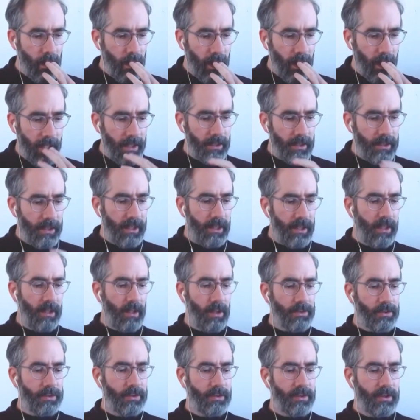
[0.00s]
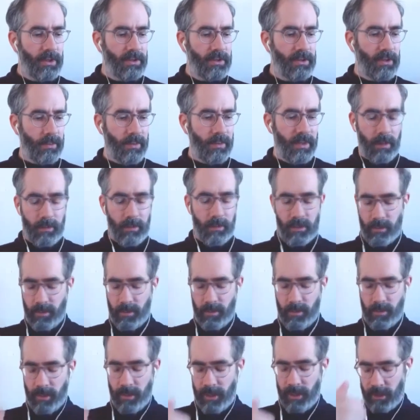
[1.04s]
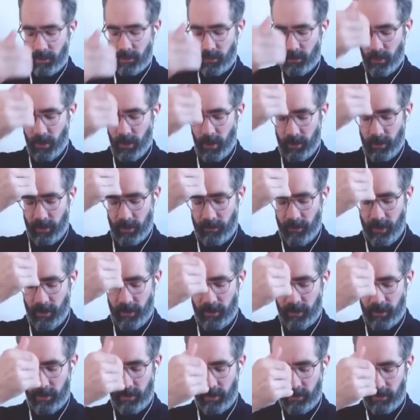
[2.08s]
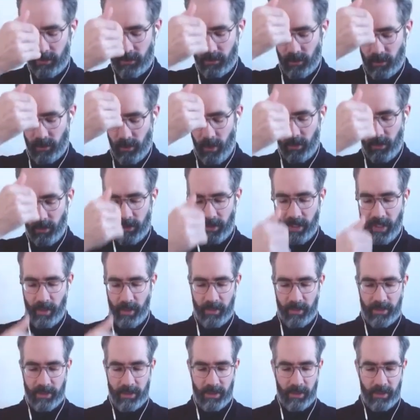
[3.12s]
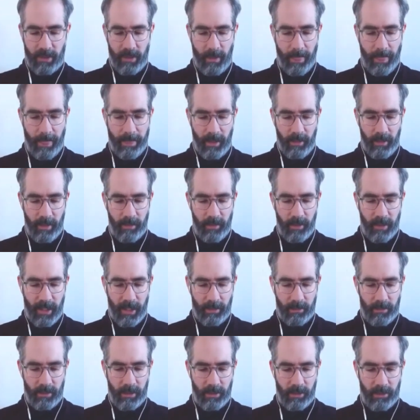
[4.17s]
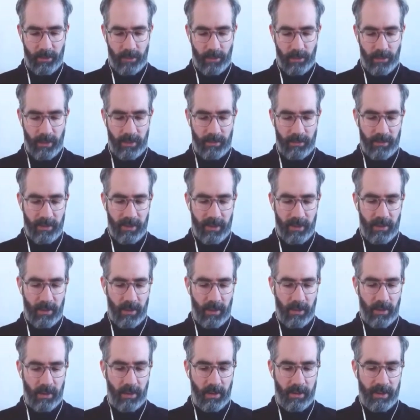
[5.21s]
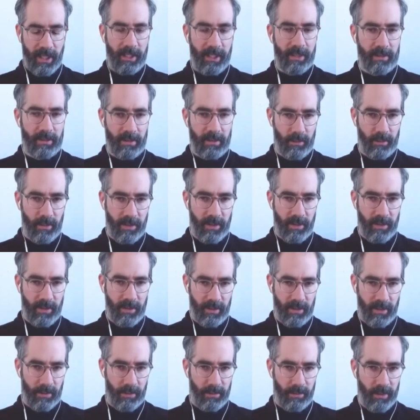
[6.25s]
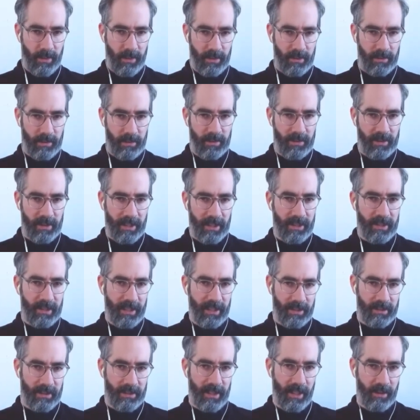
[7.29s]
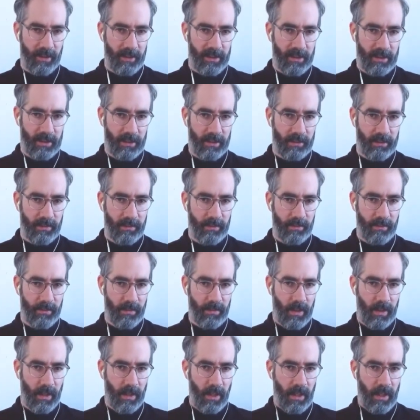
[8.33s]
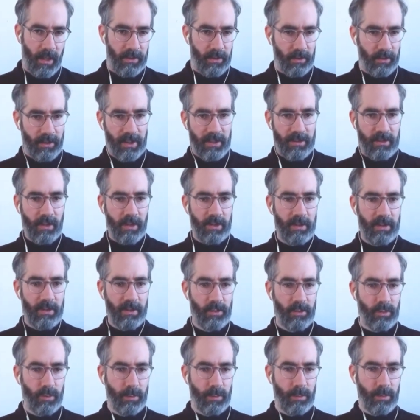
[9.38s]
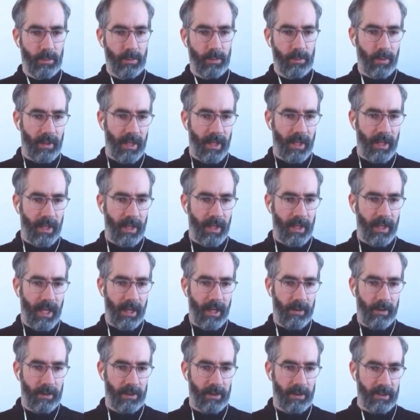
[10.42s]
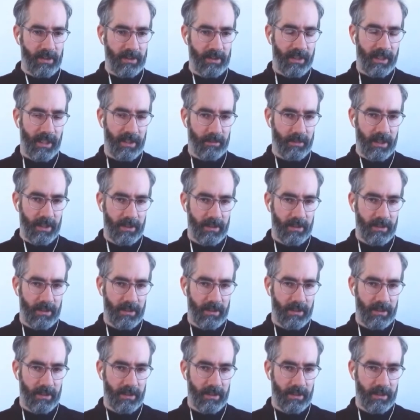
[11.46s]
And then I also see sometimes men who are in a very strong clarity. However, I'm not sure if they are connected with their partners in that clarity. So these are the two polarities that I meet.